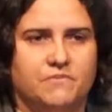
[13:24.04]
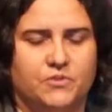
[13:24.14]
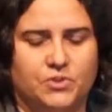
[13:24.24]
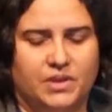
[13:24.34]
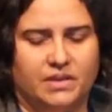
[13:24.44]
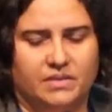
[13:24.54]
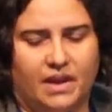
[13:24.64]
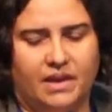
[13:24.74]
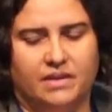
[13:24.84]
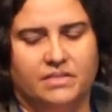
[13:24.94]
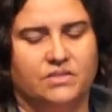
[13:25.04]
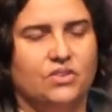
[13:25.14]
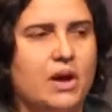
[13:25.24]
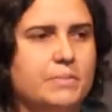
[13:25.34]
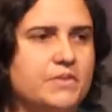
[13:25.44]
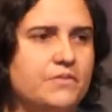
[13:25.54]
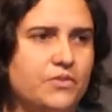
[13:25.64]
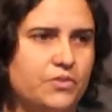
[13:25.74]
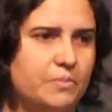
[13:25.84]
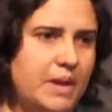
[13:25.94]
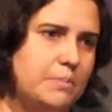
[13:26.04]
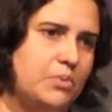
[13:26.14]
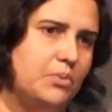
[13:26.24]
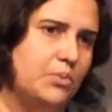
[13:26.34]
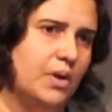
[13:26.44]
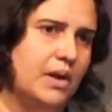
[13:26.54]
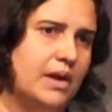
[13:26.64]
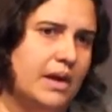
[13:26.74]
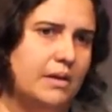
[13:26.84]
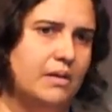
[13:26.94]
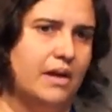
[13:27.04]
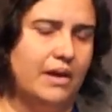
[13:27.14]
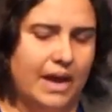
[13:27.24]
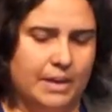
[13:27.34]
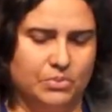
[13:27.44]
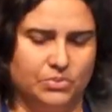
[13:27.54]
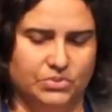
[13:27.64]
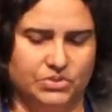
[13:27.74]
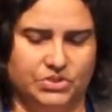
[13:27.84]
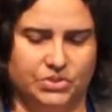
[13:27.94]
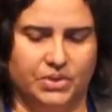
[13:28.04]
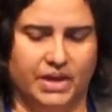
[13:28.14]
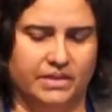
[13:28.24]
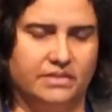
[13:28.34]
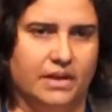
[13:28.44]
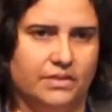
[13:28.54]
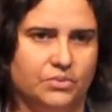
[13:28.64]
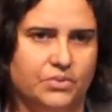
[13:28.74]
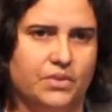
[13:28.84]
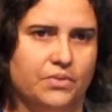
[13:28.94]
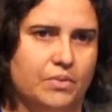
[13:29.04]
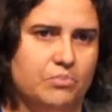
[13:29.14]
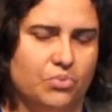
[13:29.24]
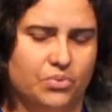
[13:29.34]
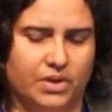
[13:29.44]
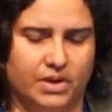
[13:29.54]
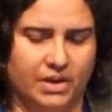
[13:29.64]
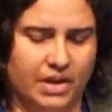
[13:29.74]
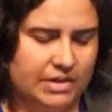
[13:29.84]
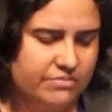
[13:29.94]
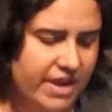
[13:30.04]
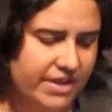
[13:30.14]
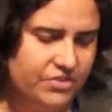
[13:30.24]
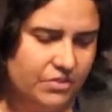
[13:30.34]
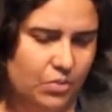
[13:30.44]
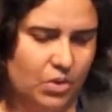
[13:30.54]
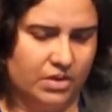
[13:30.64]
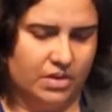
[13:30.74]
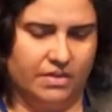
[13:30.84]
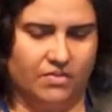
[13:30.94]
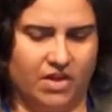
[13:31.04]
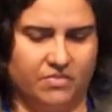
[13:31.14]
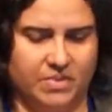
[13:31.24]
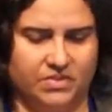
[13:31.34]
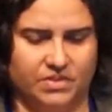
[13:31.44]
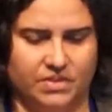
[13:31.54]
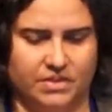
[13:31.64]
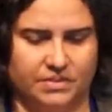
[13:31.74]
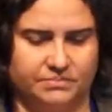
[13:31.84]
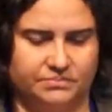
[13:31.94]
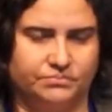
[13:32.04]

food intake and the types of food people are able to eat, and also a broader range of quality of life measures.